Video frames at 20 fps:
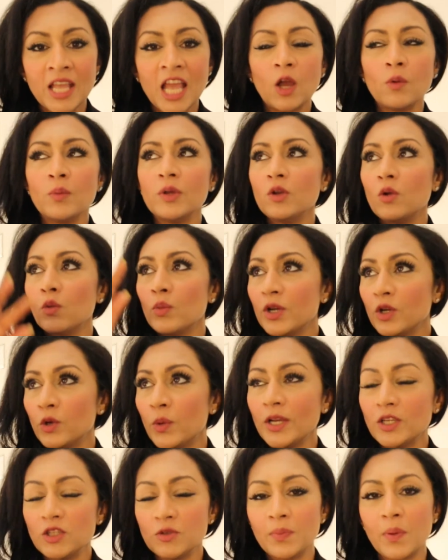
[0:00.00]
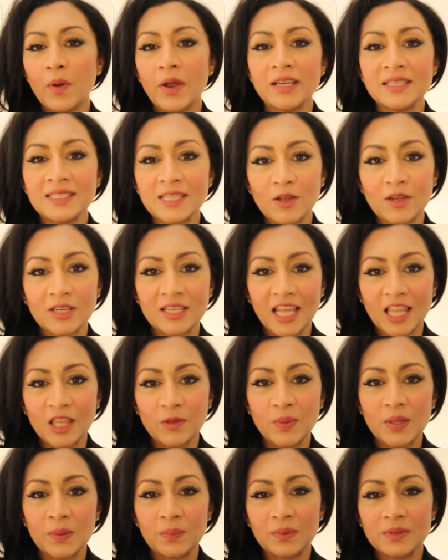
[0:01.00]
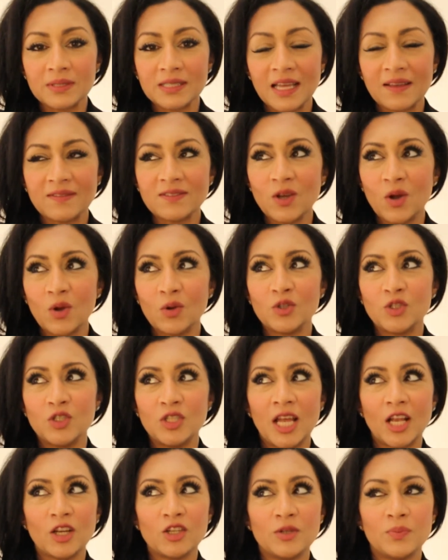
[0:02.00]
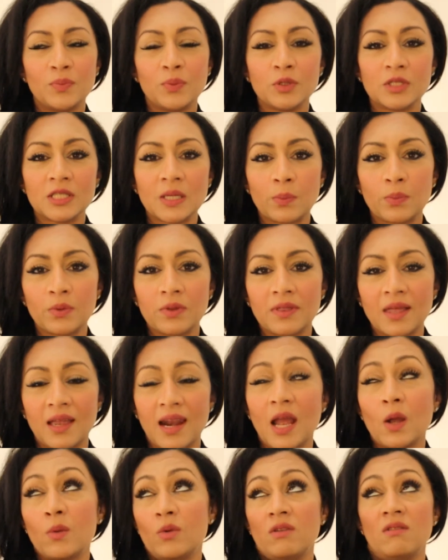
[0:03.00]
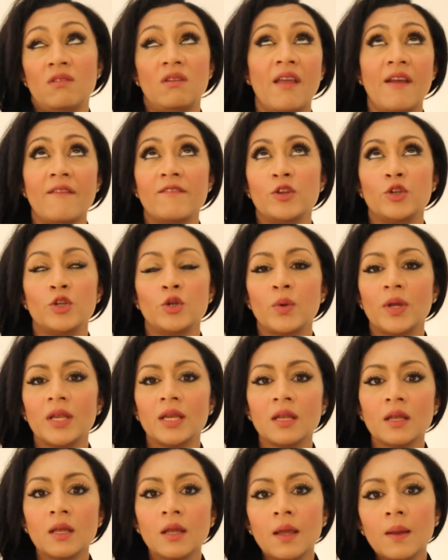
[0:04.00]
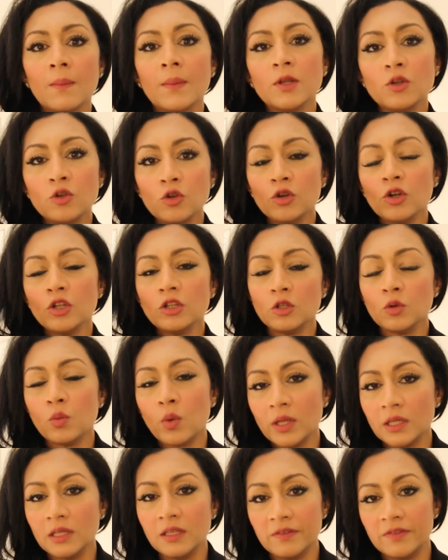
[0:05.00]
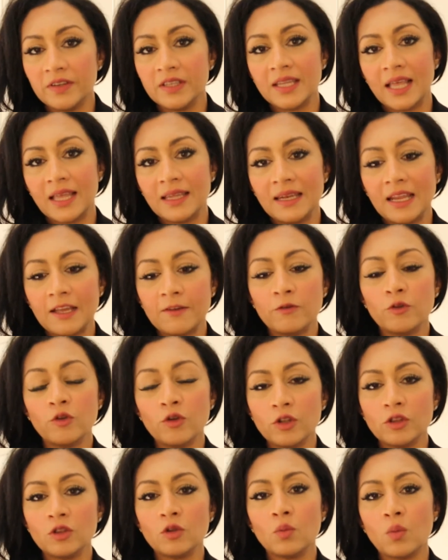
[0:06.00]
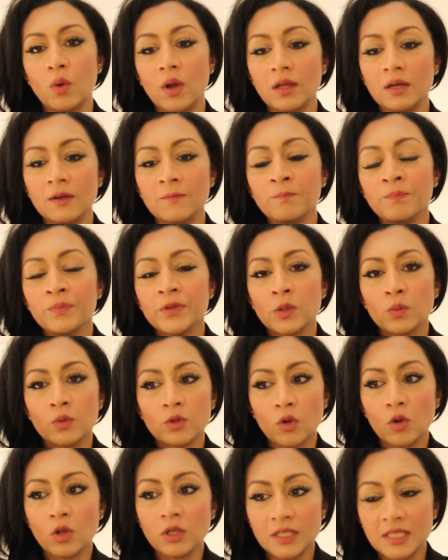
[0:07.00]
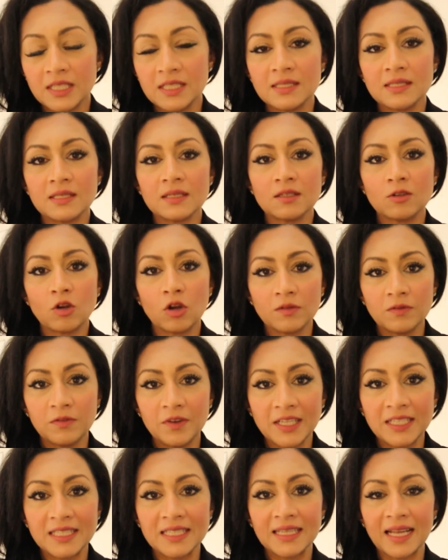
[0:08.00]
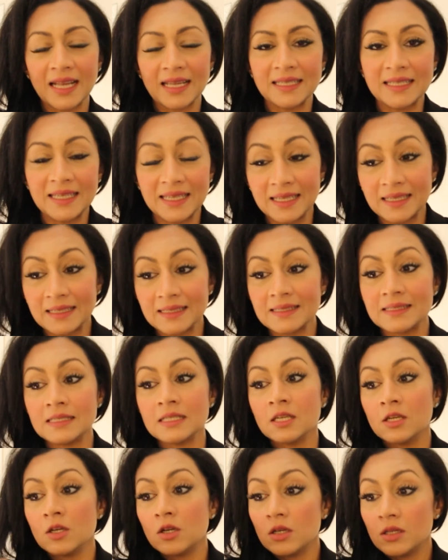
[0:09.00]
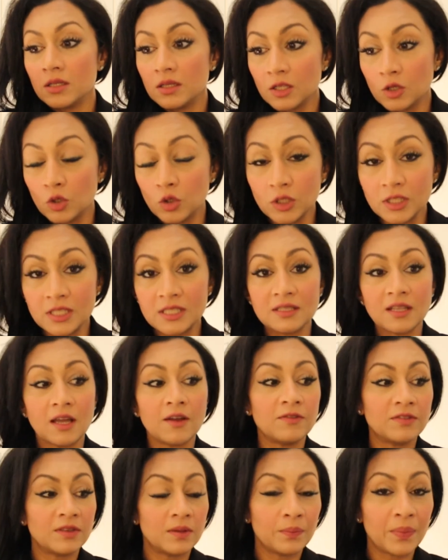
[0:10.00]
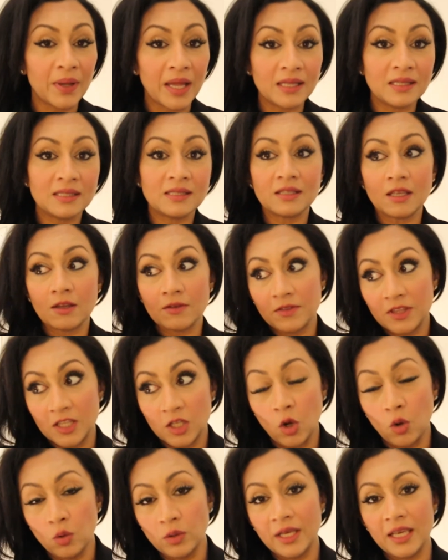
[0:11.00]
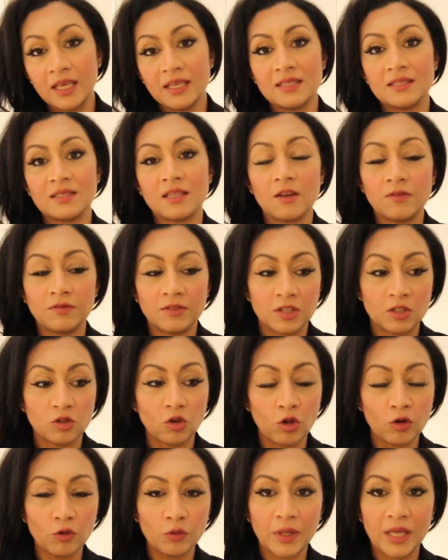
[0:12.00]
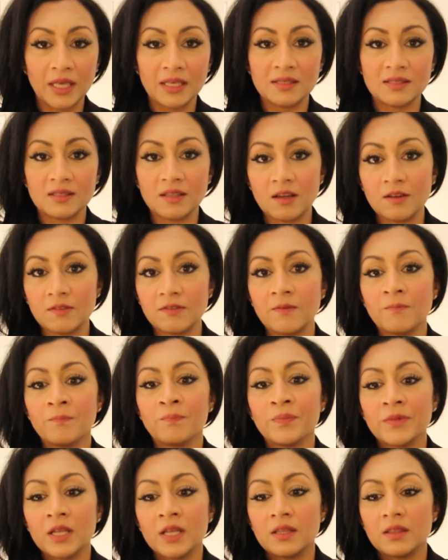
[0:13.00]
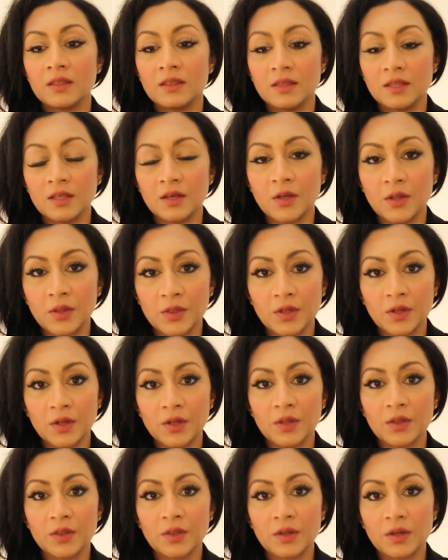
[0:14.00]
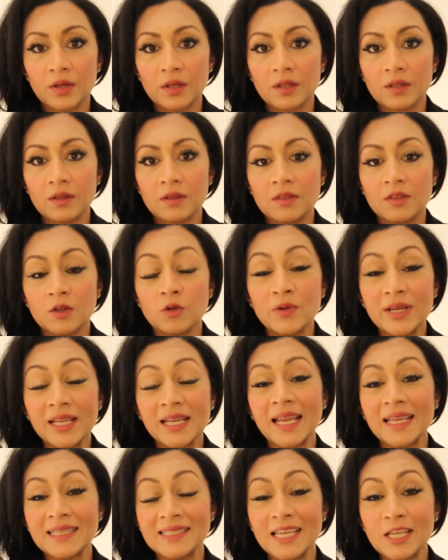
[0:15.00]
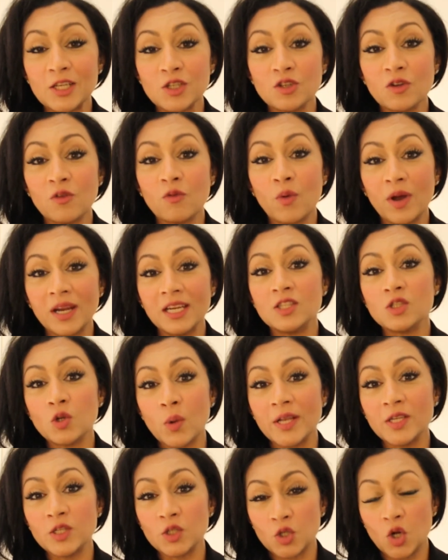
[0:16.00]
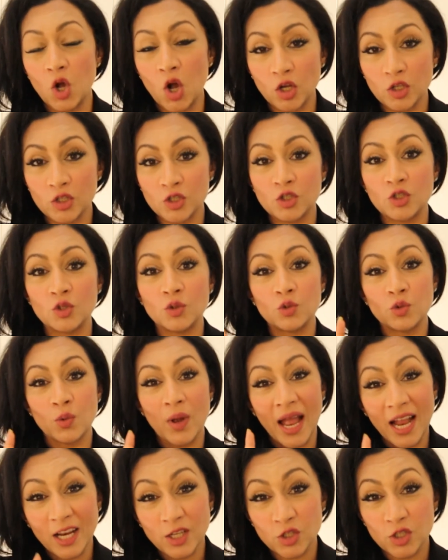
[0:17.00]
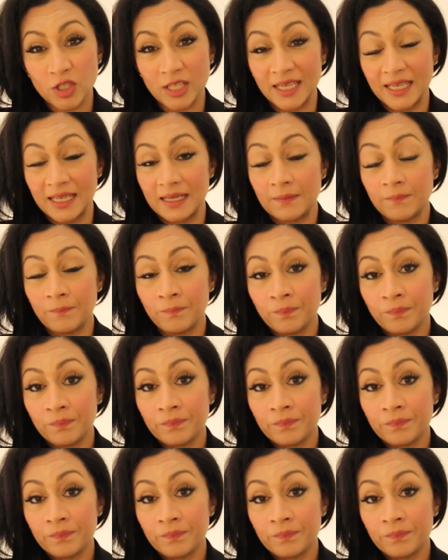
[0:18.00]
I mean, we're quick to point out in other people's lives, oh, she actually puts up with that. I would never do it. But you're not the one living that life. You're not the one with all these conflicting ideas, the good stuff, the bad stuff, the okay stuff, the not okay stuff, the realization of what it's going to cost you to actually